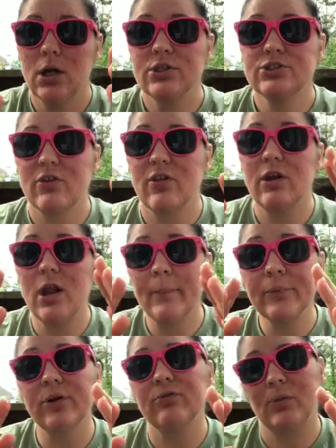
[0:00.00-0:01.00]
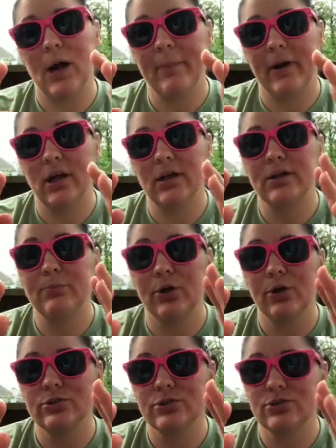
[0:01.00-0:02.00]
So the number of primary
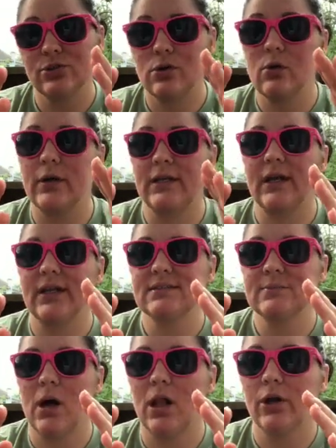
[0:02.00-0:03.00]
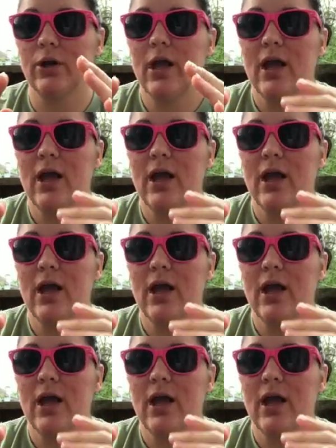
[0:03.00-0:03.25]
producers are going to get smaller.